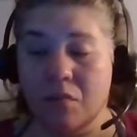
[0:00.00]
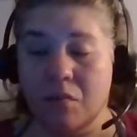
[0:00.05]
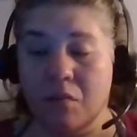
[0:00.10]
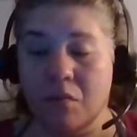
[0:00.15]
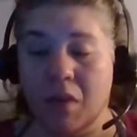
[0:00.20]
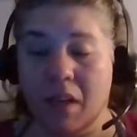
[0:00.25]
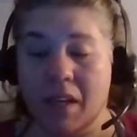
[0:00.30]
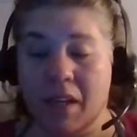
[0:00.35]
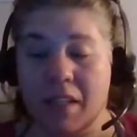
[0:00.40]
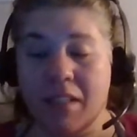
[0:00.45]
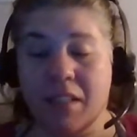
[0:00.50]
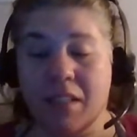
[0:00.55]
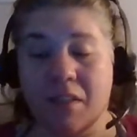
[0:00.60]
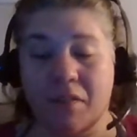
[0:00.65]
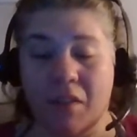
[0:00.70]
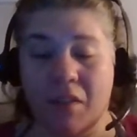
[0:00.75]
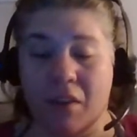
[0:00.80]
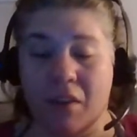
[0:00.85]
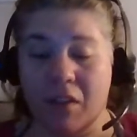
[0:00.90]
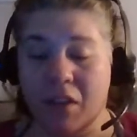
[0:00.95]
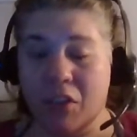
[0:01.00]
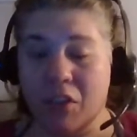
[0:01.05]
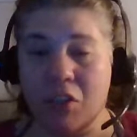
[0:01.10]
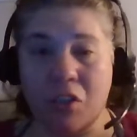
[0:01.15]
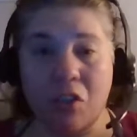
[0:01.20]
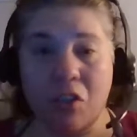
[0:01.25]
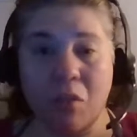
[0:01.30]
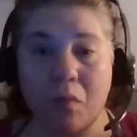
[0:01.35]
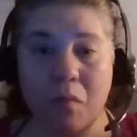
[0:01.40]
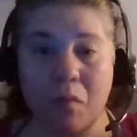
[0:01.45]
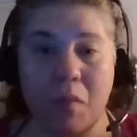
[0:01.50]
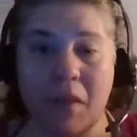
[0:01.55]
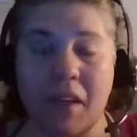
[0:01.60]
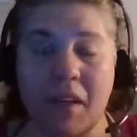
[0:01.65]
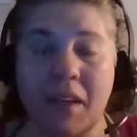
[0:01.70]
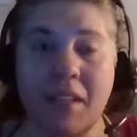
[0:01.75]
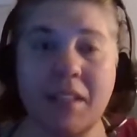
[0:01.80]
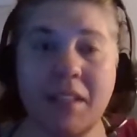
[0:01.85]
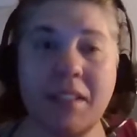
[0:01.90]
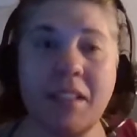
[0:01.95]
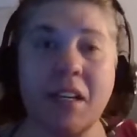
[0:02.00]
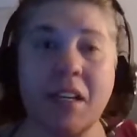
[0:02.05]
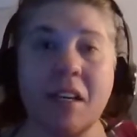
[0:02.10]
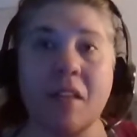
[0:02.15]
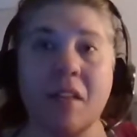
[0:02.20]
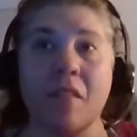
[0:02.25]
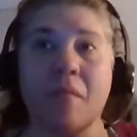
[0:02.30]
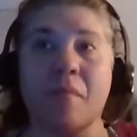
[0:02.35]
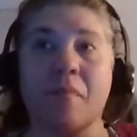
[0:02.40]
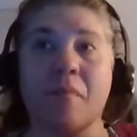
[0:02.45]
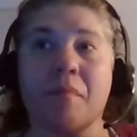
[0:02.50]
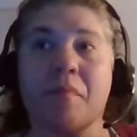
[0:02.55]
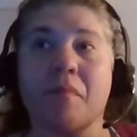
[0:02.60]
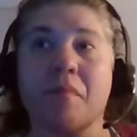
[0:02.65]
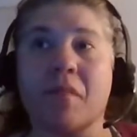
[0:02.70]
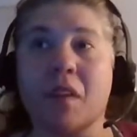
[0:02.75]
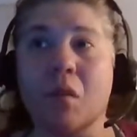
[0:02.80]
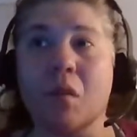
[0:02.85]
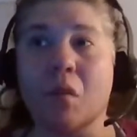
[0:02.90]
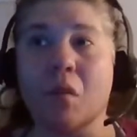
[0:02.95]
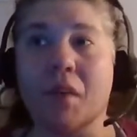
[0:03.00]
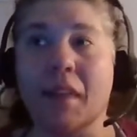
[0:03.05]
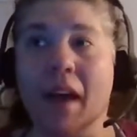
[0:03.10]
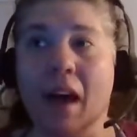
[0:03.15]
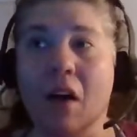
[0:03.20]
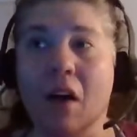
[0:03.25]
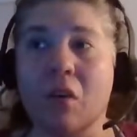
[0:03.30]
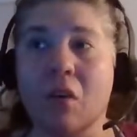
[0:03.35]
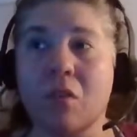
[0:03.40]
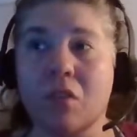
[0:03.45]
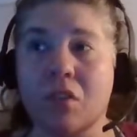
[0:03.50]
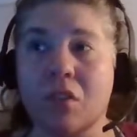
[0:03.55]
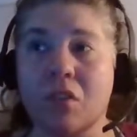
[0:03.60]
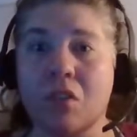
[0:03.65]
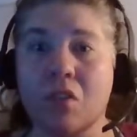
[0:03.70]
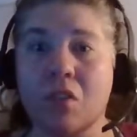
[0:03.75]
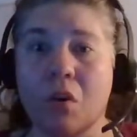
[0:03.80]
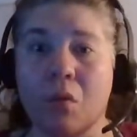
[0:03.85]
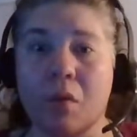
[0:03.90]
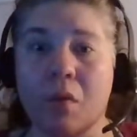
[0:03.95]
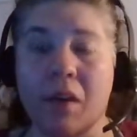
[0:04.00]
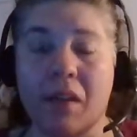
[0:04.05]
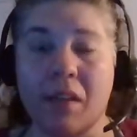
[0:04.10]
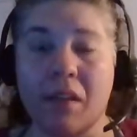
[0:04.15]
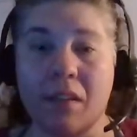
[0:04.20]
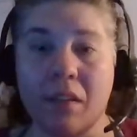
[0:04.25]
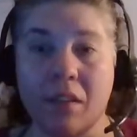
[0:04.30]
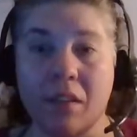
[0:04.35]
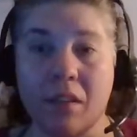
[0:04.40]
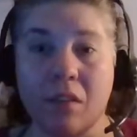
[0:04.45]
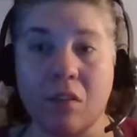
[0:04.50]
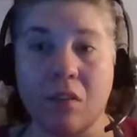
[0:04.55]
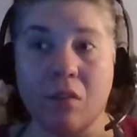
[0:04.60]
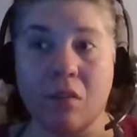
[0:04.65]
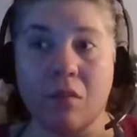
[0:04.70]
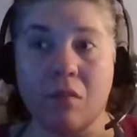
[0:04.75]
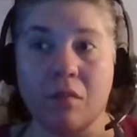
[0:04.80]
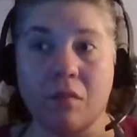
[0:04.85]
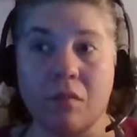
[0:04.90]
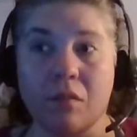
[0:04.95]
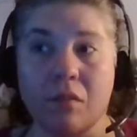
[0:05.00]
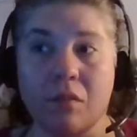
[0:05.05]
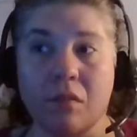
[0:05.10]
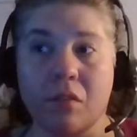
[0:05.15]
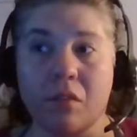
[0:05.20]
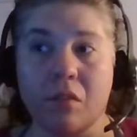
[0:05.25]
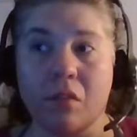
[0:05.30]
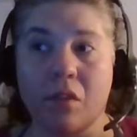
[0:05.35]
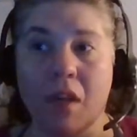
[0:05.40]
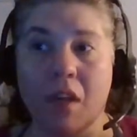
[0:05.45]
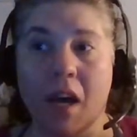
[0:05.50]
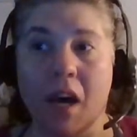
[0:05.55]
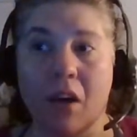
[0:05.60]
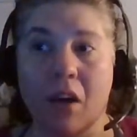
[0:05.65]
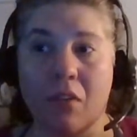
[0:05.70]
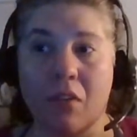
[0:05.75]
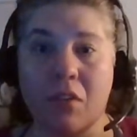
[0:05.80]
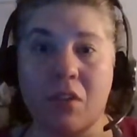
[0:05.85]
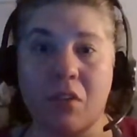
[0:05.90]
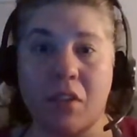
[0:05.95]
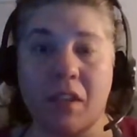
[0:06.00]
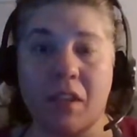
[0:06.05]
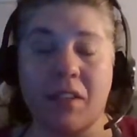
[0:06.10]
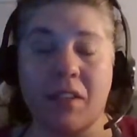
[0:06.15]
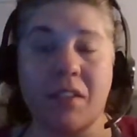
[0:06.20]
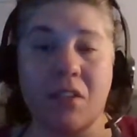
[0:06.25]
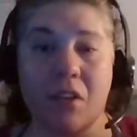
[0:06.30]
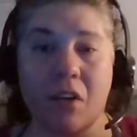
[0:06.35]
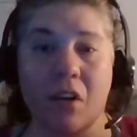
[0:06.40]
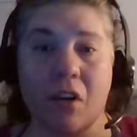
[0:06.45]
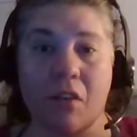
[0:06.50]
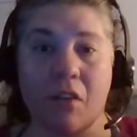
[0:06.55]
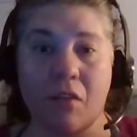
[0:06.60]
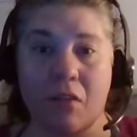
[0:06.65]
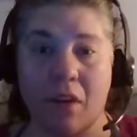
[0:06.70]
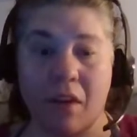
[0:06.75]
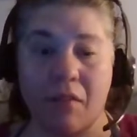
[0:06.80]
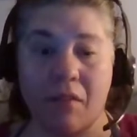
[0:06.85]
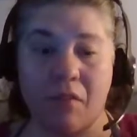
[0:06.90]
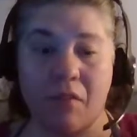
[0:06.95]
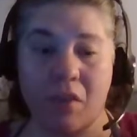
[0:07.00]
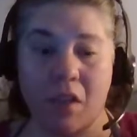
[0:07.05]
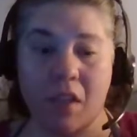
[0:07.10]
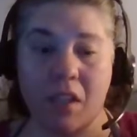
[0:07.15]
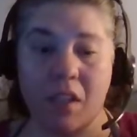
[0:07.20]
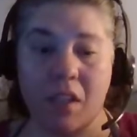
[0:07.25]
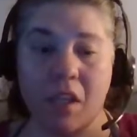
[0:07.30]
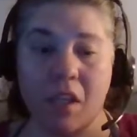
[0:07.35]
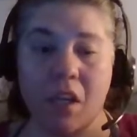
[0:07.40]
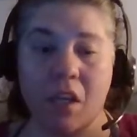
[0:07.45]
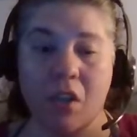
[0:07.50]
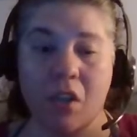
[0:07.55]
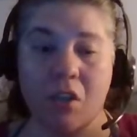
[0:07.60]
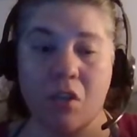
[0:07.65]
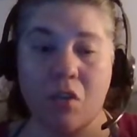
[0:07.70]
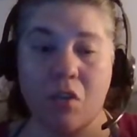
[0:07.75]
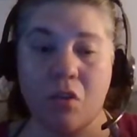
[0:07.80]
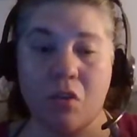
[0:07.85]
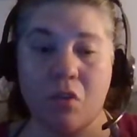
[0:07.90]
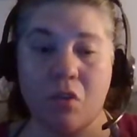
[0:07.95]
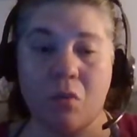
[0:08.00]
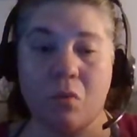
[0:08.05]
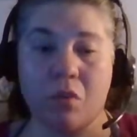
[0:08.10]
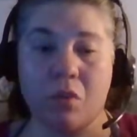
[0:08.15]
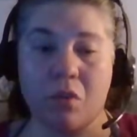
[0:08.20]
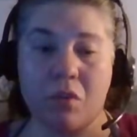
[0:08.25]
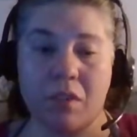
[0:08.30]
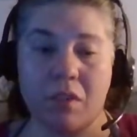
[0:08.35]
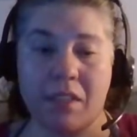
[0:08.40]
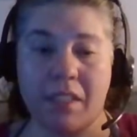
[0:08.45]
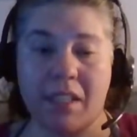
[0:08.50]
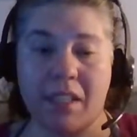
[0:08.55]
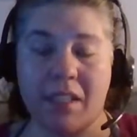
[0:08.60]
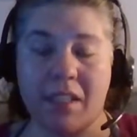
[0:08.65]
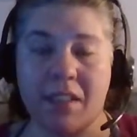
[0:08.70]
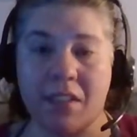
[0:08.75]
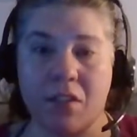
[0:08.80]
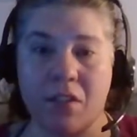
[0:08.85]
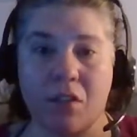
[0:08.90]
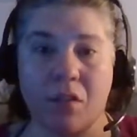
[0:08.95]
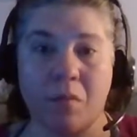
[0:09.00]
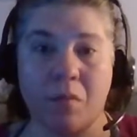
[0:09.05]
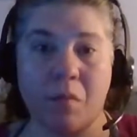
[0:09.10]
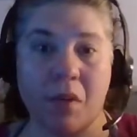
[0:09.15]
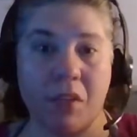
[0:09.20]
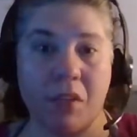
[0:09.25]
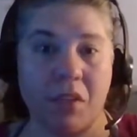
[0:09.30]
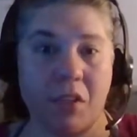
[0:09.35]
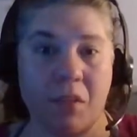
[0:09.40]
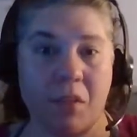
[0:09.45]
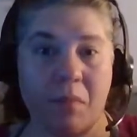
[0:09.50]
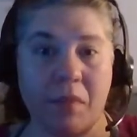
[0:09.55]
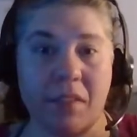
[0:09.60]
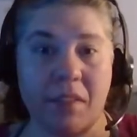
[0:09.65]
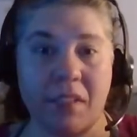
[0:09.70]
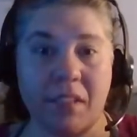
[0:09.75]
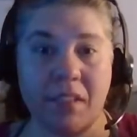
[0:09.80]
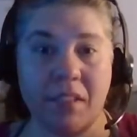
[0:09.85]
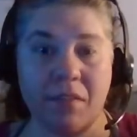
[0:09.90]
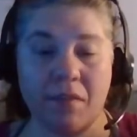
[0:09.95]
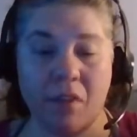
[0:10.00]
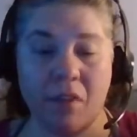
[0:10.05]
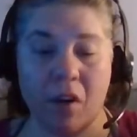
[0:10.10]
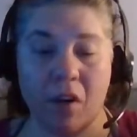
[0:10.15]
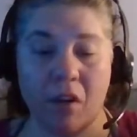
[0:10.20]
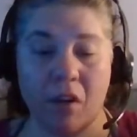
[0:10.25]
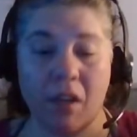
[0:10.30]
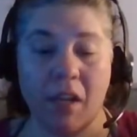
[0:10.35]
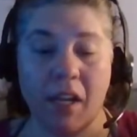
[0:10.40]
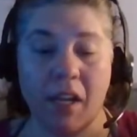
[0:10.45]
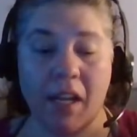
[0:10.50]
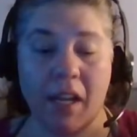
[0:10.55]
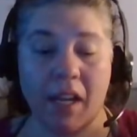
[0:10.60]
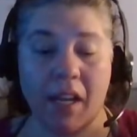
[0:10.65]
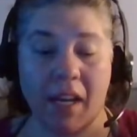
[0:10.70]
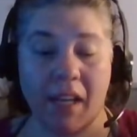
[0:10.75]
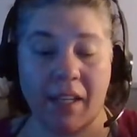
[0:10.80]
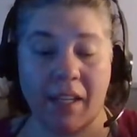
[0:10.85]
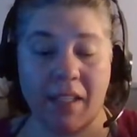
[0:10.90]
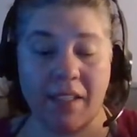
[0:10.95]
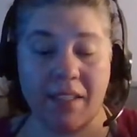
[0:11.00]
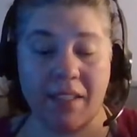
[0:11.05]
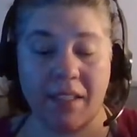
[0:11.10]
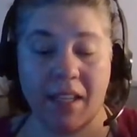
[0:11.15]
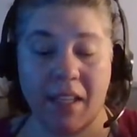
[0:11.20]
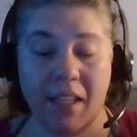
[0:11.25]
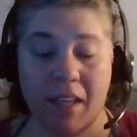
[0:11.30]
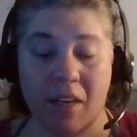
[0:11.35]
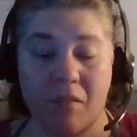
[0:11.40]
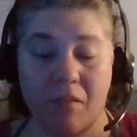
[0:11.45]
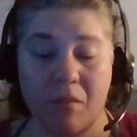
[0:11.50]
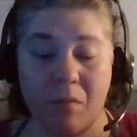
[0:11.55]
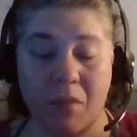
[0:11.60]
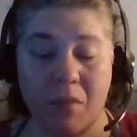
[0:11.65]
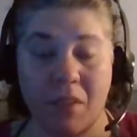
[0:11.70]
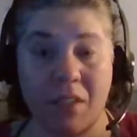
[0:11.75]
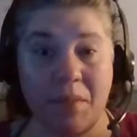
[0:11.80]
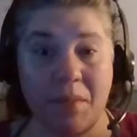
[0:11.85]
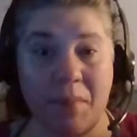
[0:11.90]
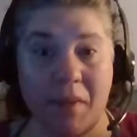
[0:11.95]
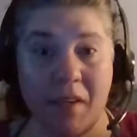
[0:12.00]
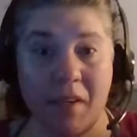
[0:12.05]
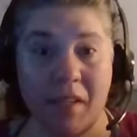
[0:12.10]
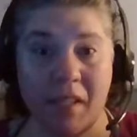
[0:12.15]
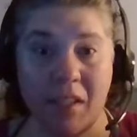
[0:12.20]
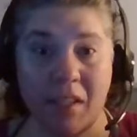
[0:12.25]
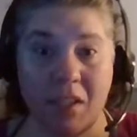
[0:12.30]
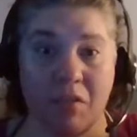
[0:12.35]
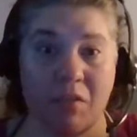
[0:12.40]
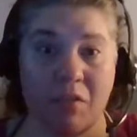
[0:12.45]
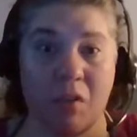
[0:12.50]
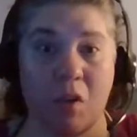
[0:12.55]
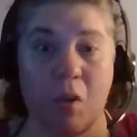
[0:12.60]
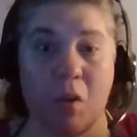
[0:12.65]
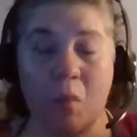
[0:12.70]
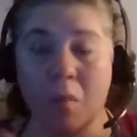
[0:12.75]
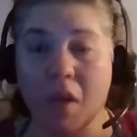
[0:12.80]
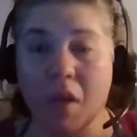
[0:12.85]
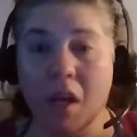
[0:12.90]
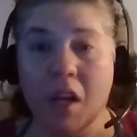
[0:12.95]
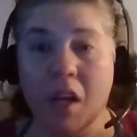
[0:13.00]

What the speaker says: guess the foundation, because without knowing how to get started on the right foot, you will see certain parts of your business fall. And I can say that from experience from